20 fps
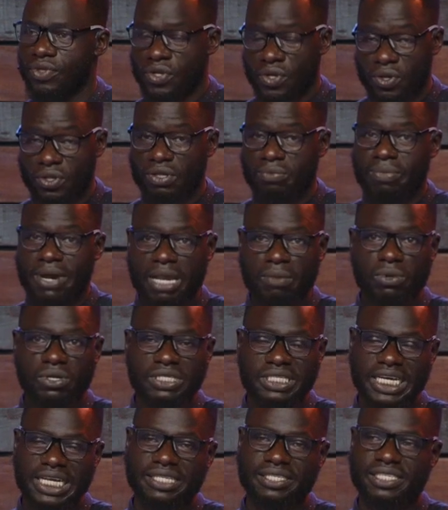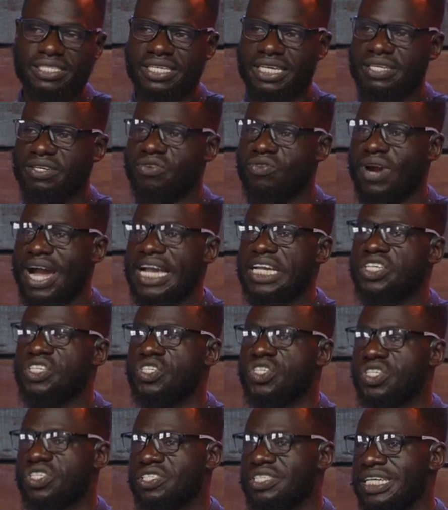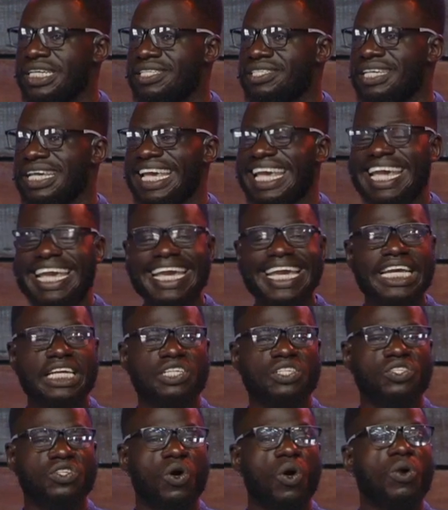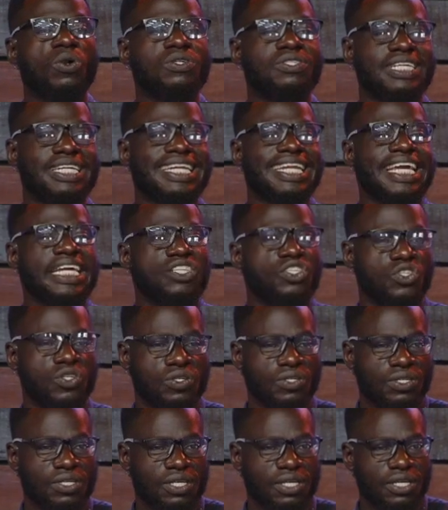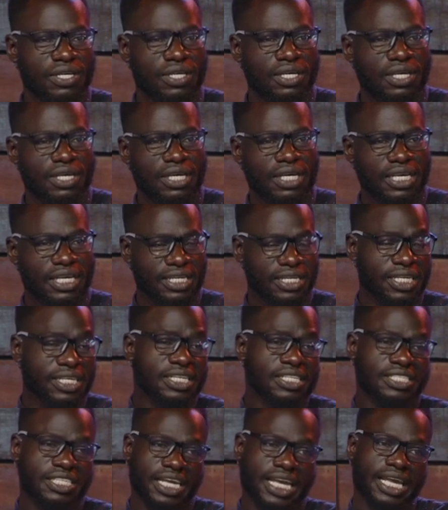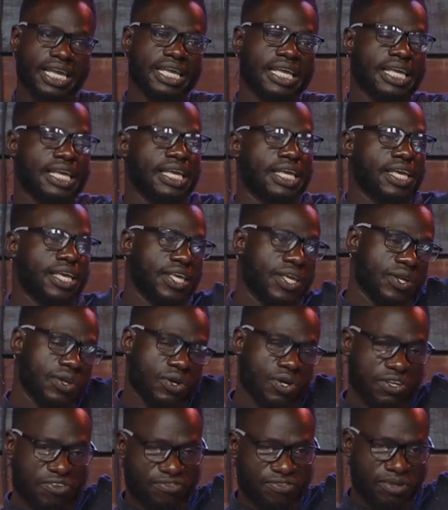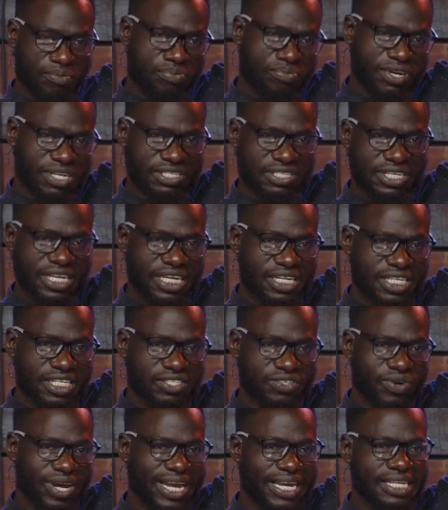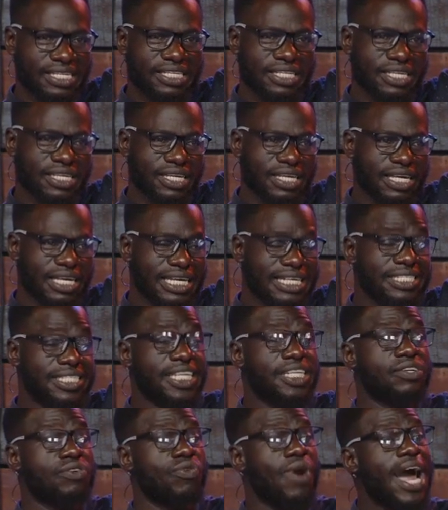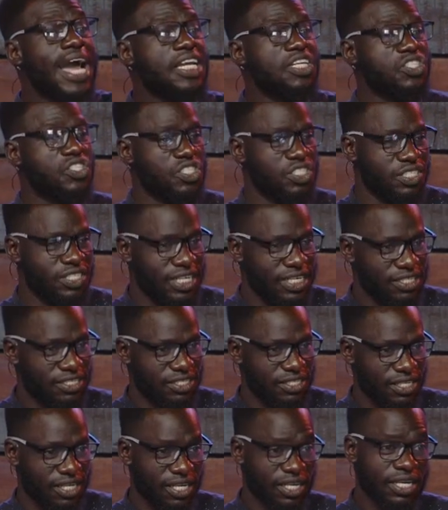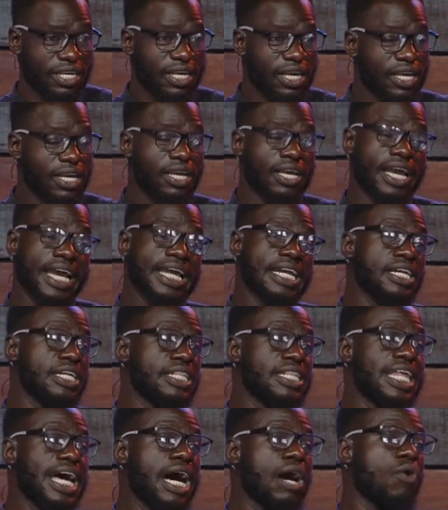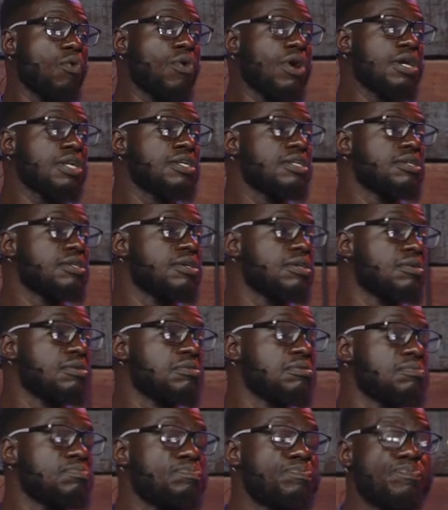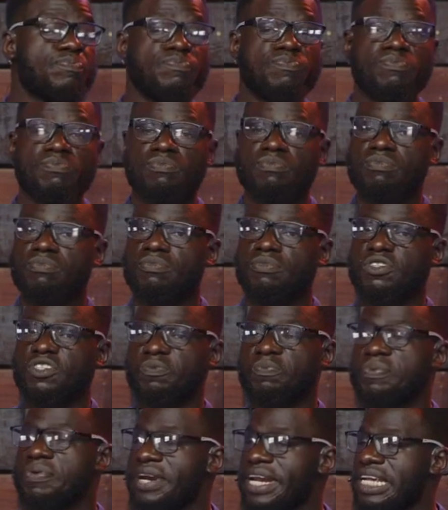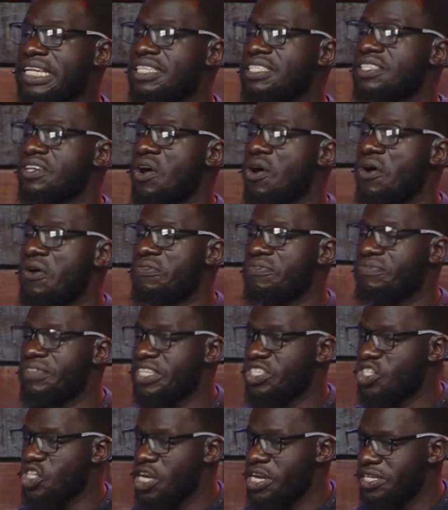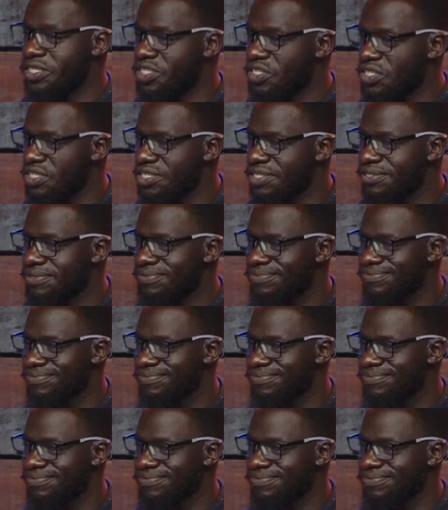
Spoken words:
You know, the Bible tells us that righteousness exalts a nation. He didn't say, you know, if the president is right, say righteousness. And that one springs off the church.